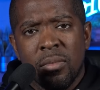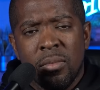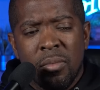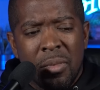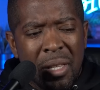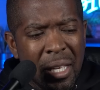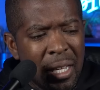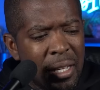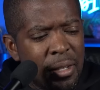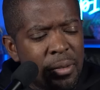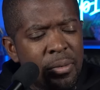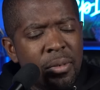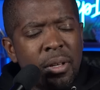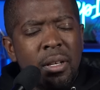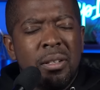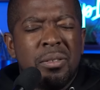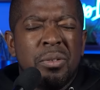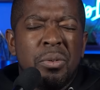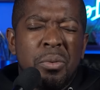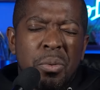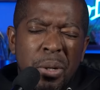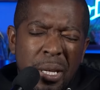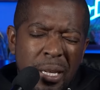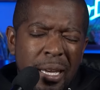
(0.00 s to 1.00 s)
Then uh,
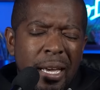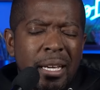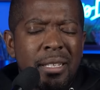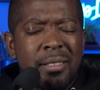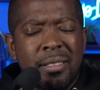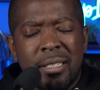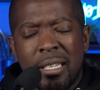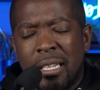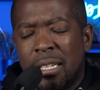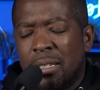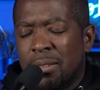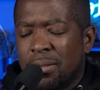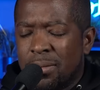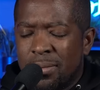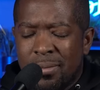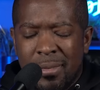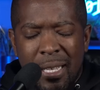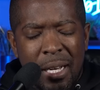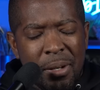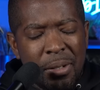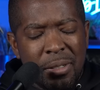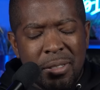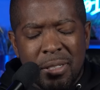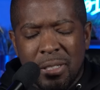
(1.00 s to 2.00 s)
week eighteen,
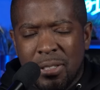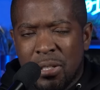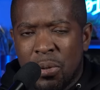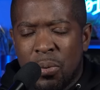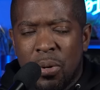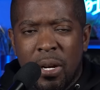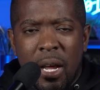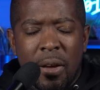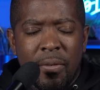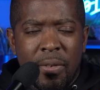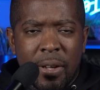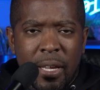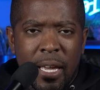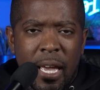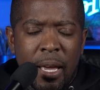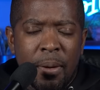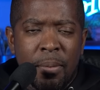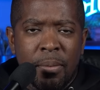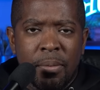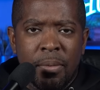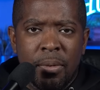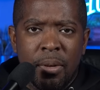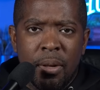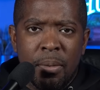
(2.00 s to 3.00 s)
that was just a whatever
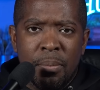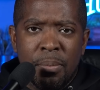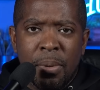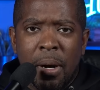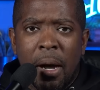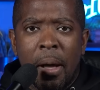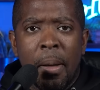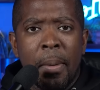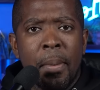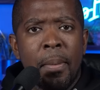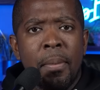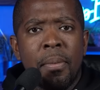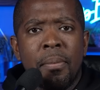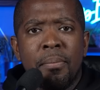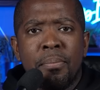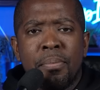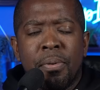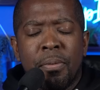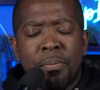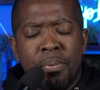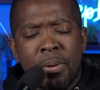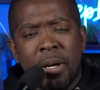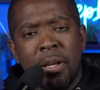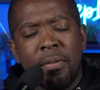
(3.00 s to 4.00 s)
game. But
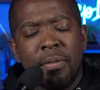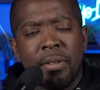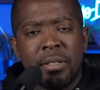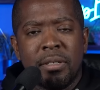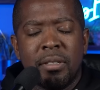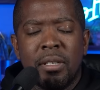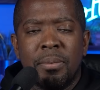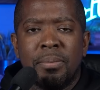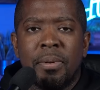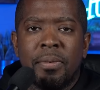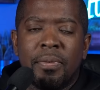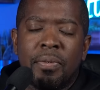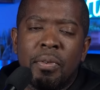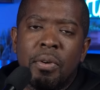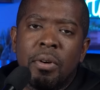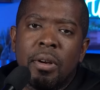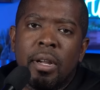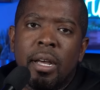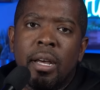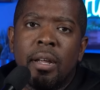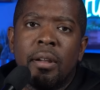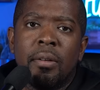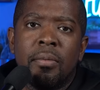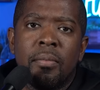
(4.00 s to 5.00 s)
previously before
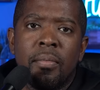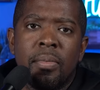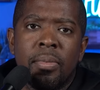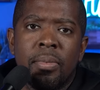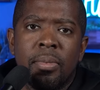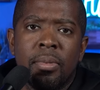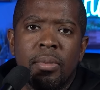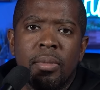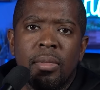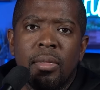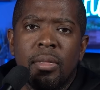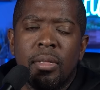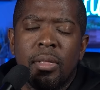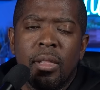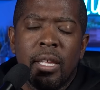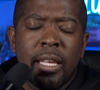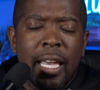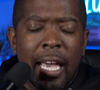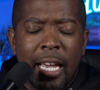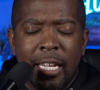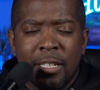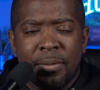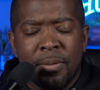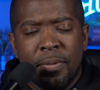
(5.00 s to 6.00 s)
that, the
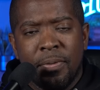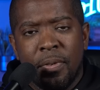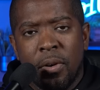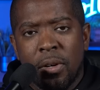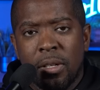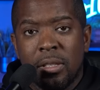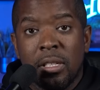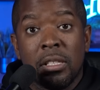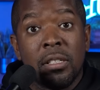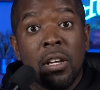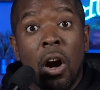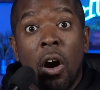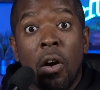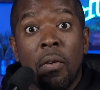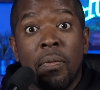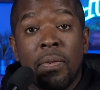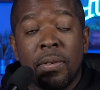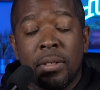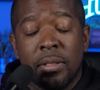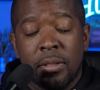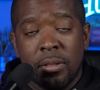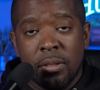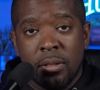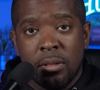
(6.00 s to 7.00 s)
games before, the
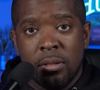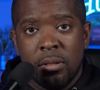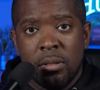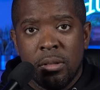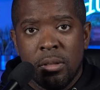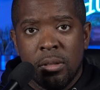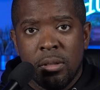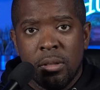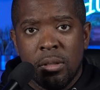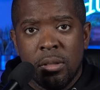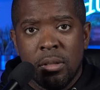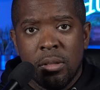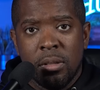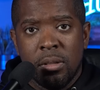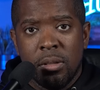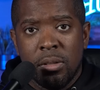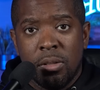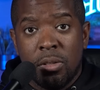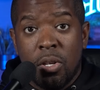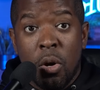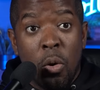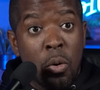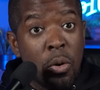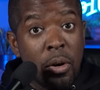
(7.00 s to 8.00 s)
Dolphins,
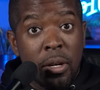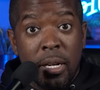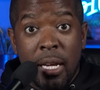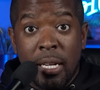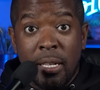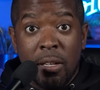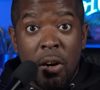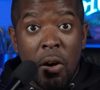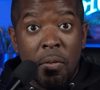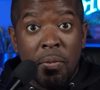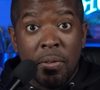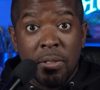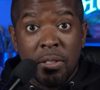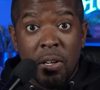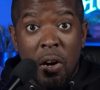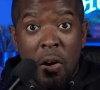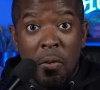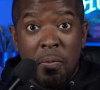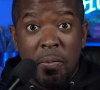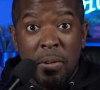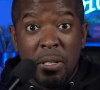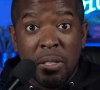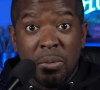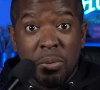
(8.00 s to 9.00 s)
touring that Dolphins
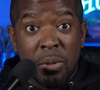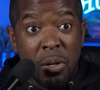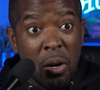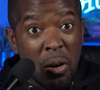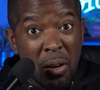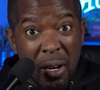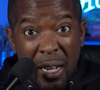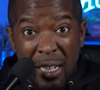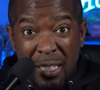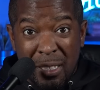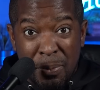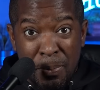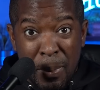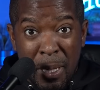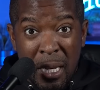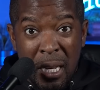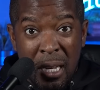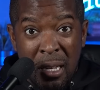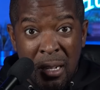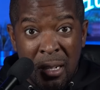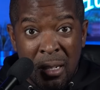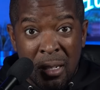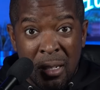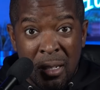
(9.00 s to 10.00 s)
offense with all that
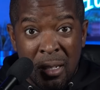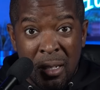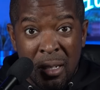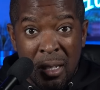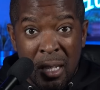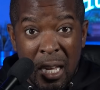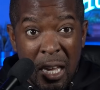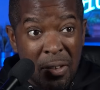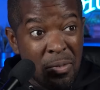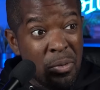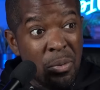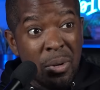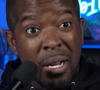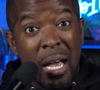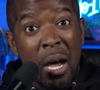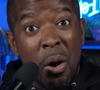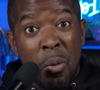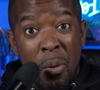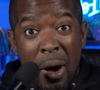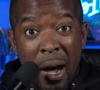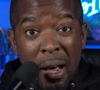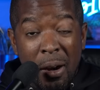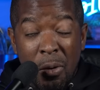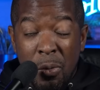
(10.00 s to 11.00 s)
speed, even without
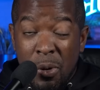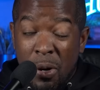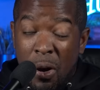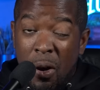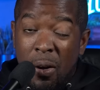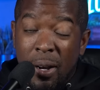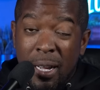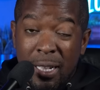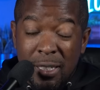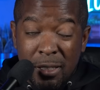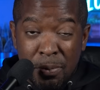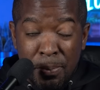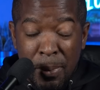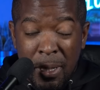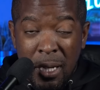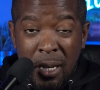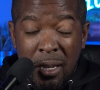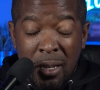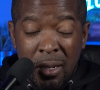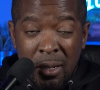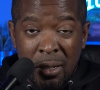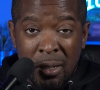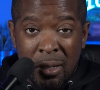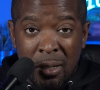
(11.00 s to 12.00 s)
Waddle, with all that
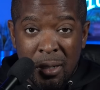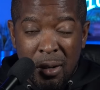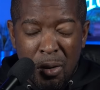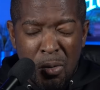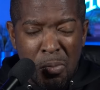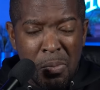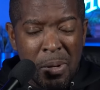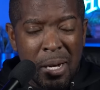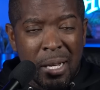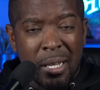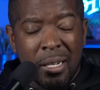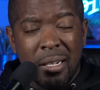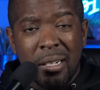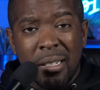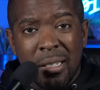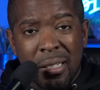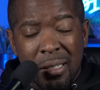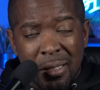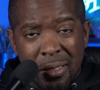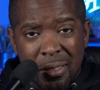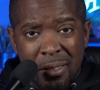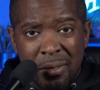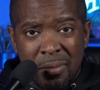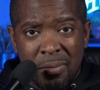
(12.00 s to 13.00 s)
speed, oh my
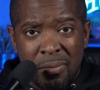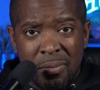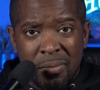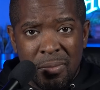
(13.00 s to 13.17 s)
goodness.